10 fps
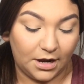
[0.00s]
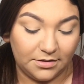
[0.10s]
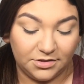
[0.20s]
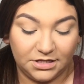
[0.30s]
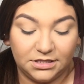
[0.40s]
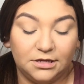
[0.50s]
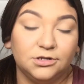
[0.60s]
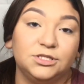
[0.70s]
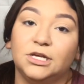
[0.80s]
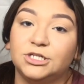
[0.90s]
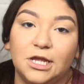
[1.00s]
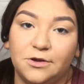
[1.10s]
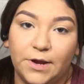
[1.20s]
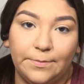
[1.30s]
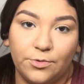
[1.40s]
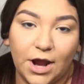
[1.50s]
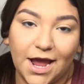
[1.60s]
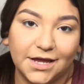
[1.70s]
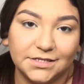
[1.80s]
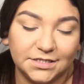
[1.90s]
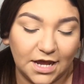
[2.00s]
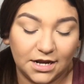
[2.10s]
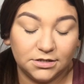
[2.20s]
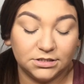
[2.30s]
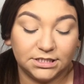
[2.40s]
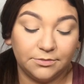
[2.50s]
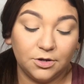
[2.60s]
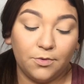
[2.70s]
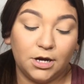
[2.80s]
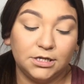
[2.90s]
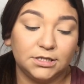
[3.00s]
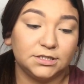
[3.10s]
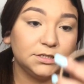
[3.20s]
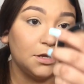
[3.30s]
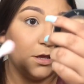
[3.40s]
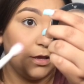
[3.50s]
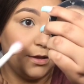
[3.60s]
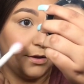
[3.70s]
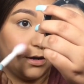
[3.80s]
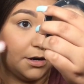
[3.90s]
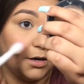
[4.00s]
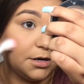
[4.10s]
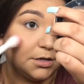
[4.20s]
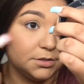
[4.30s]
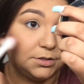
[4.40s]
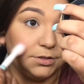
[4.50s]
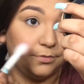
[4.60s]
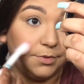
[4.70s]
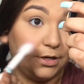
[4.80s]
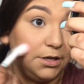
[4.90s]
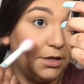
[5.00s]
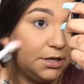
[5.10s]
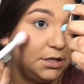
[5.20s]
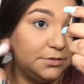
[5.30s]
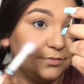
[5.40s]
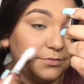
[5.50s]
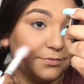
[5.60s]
I think they're such a great brand, and some of their products are super good.